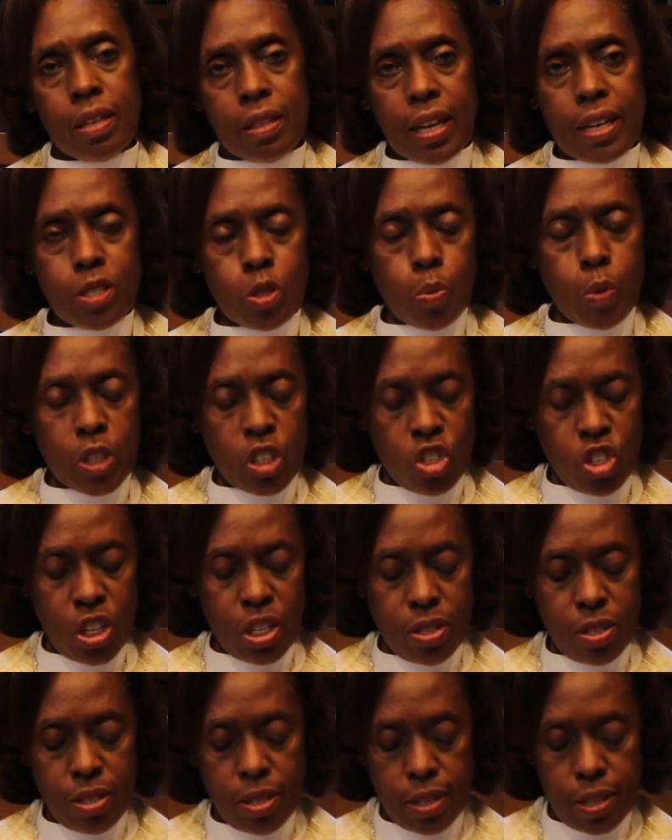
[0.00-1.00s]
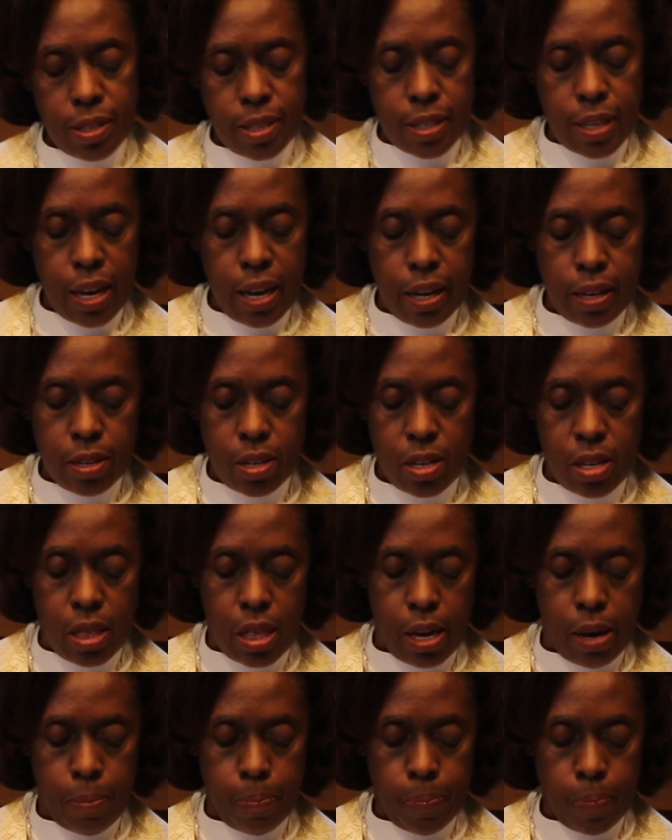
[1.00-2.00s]
That's what Jesus is saying to
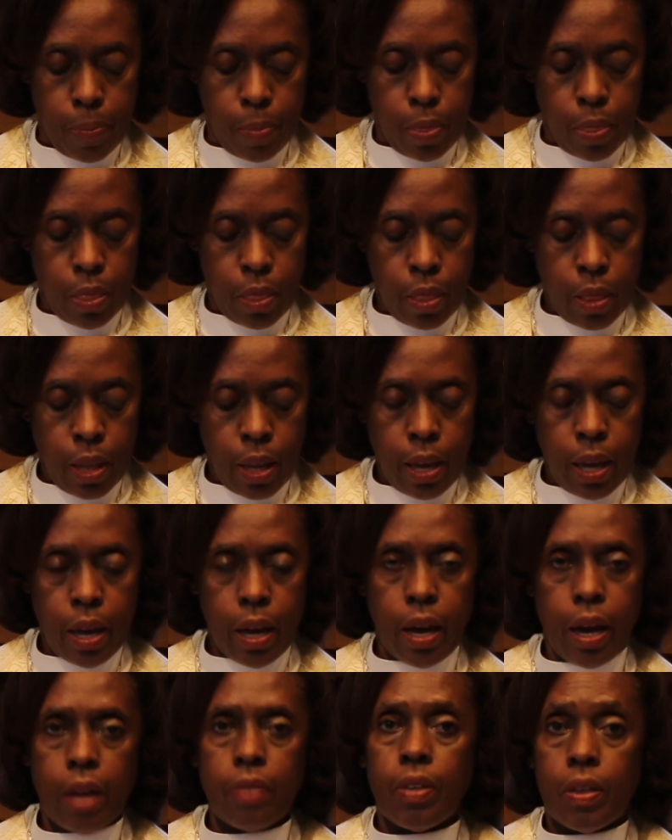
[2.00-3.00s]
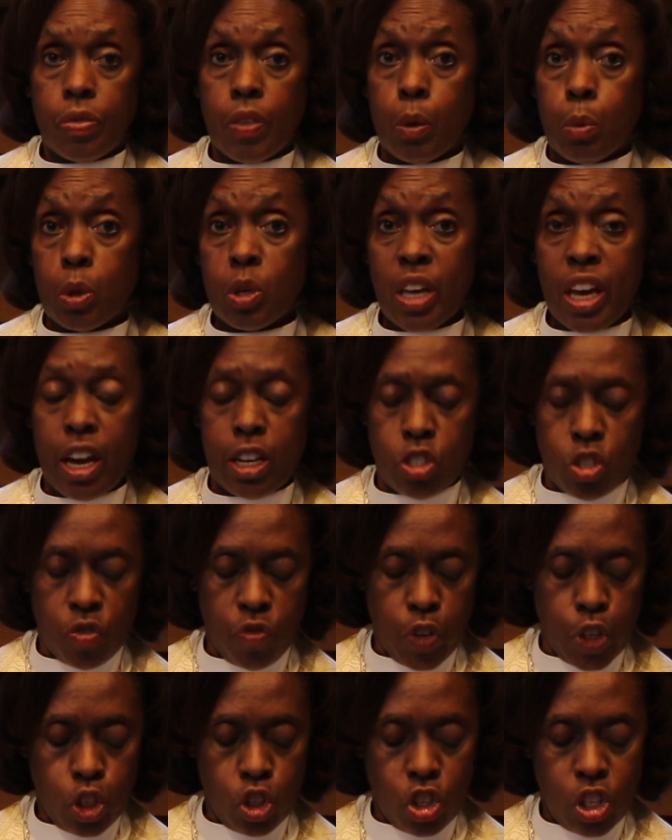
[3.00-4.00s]
them, and that they will catch
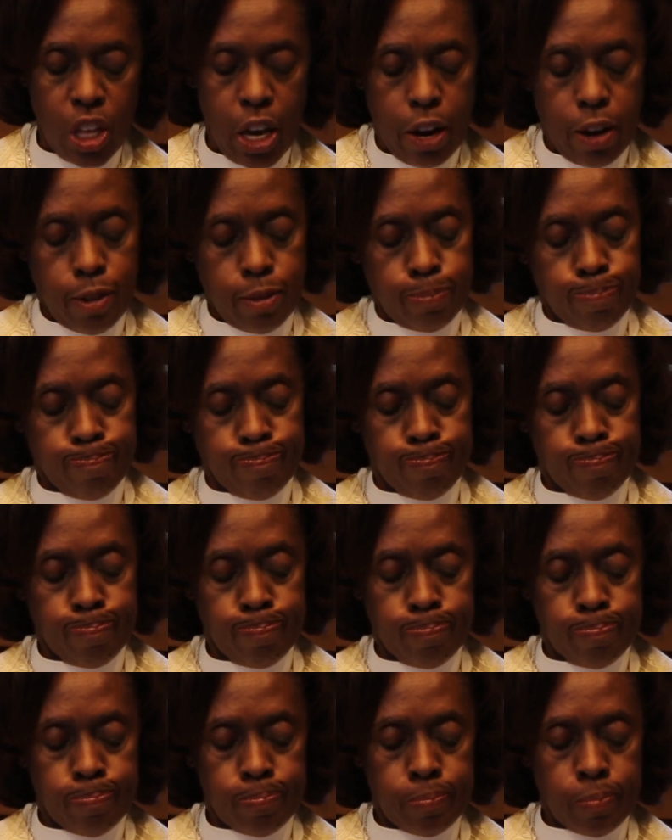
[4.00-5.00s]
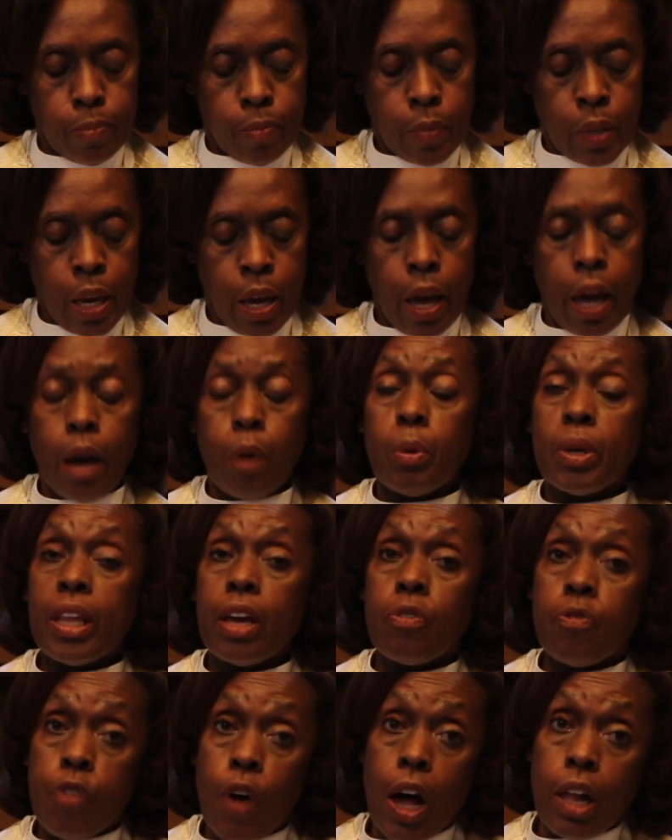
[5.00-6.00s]
fish there. And when
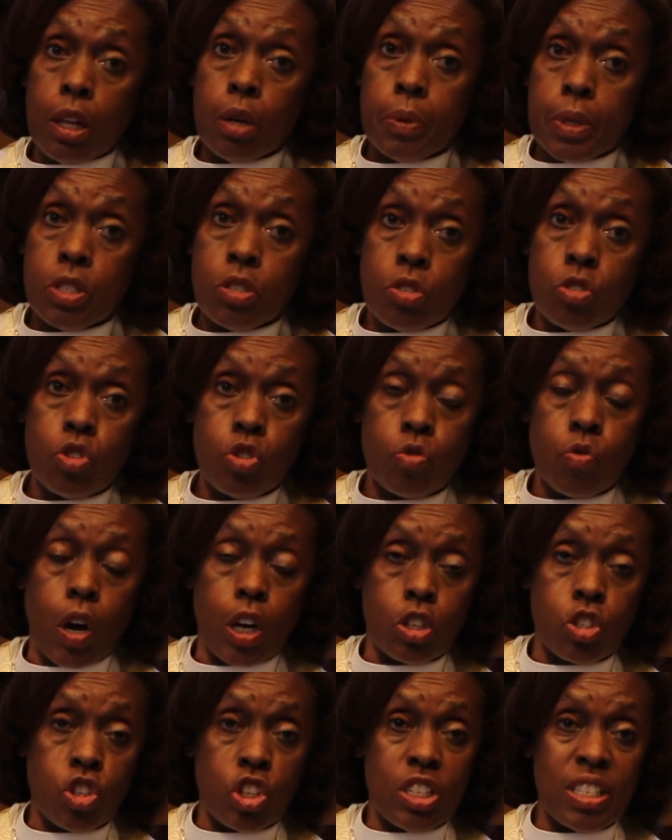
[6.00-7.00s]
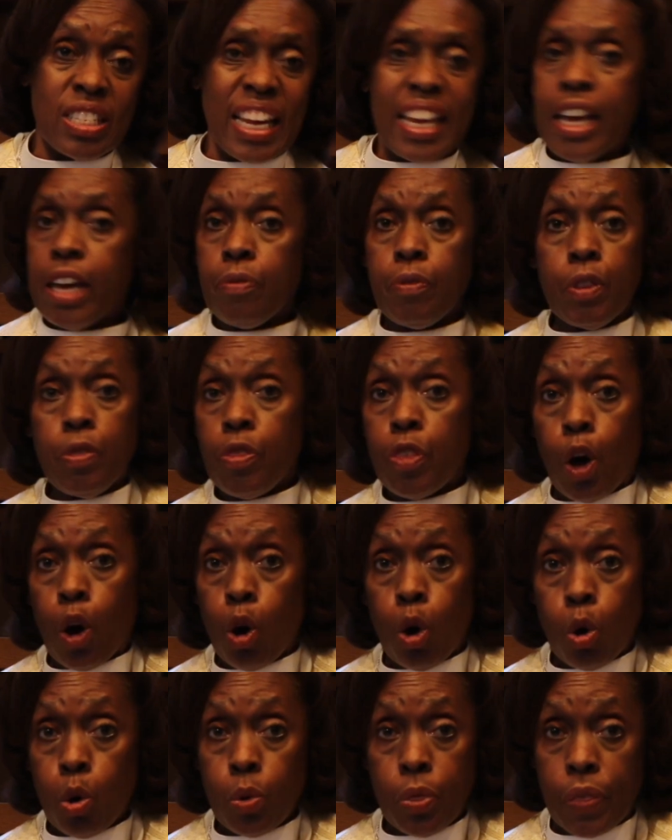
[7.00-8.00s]
they follow his instructions, even
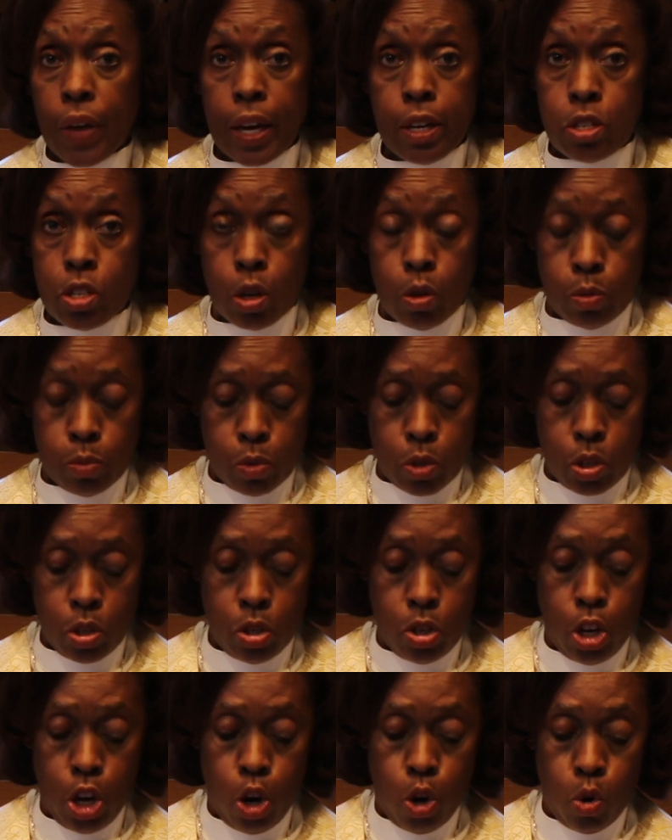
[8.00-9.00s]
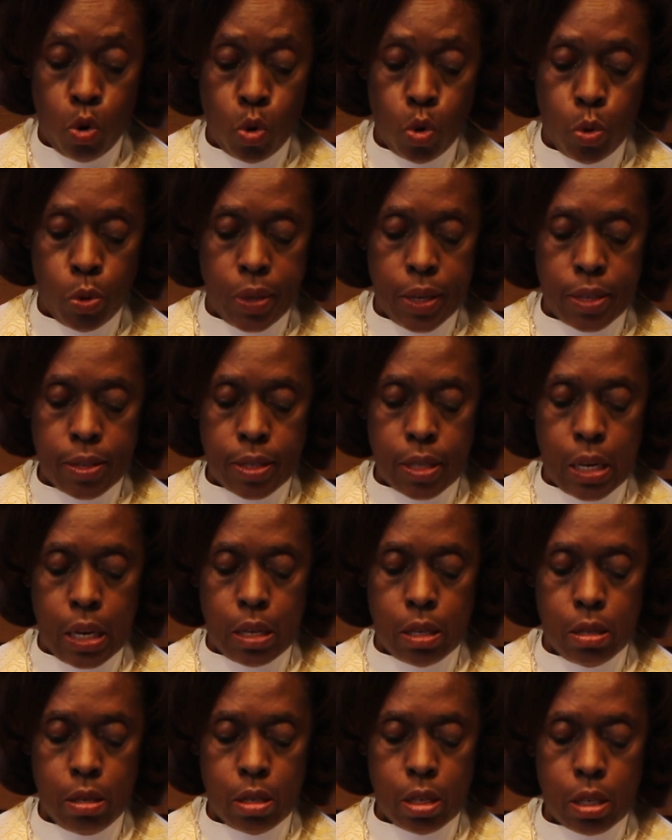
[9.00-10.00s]
though they don't know who this
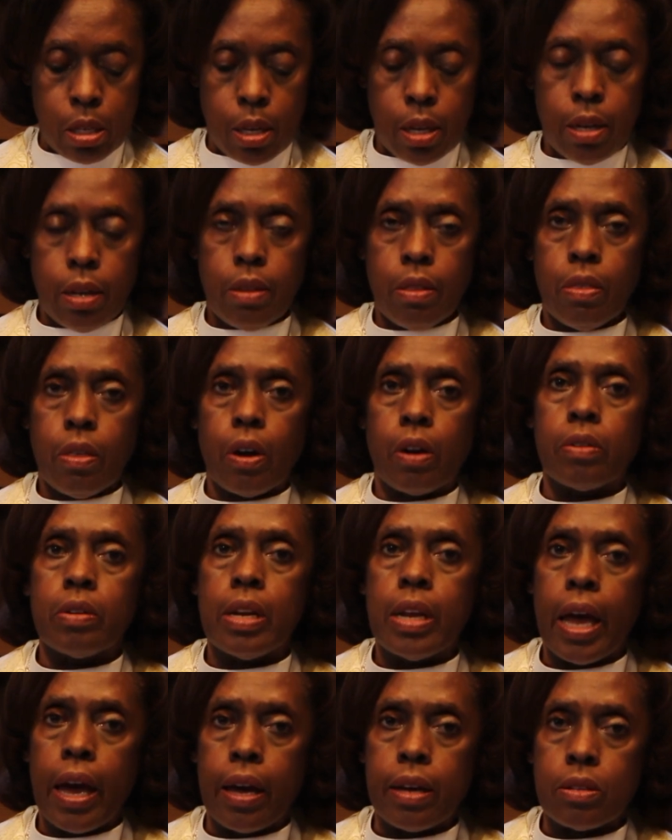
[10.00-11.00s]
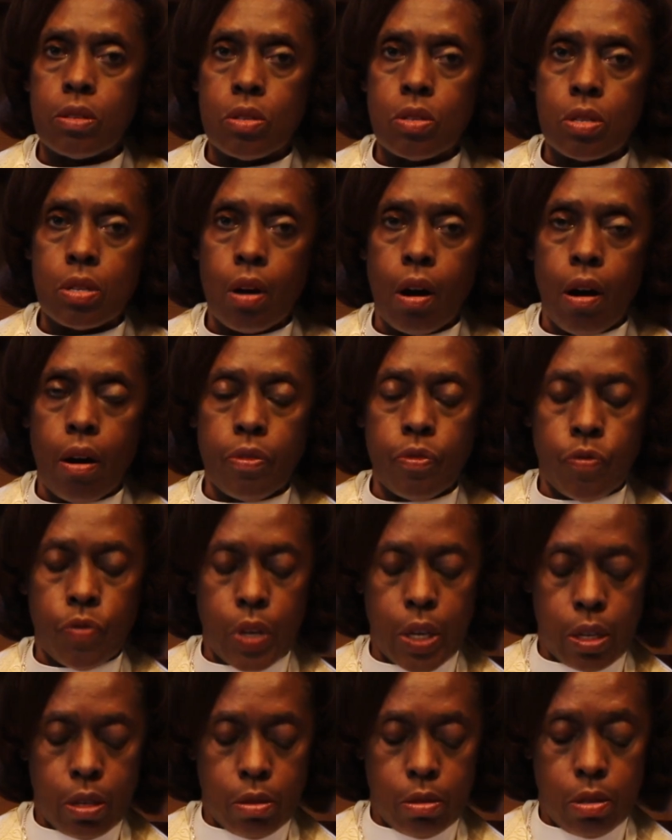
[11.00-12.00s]
is, their nets are
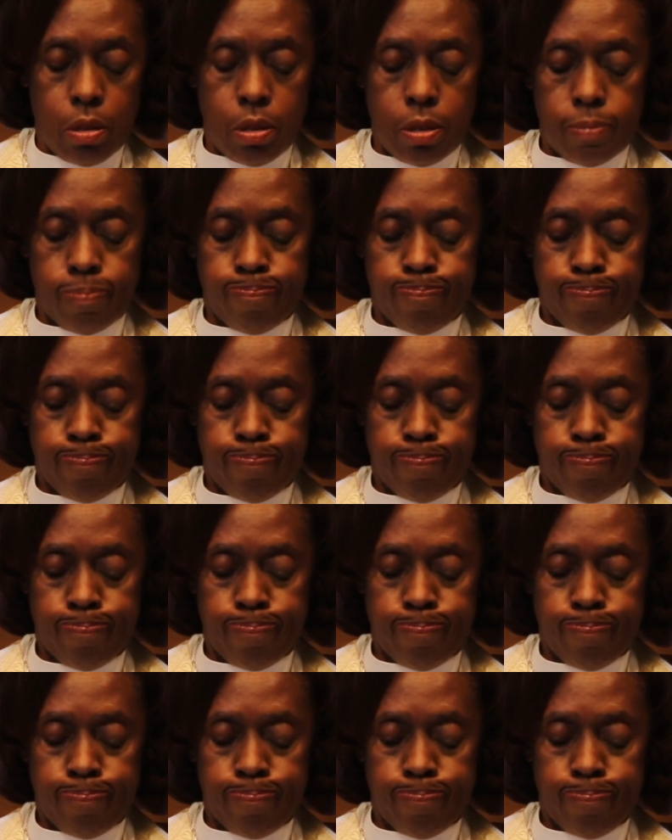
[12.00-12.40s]
filled.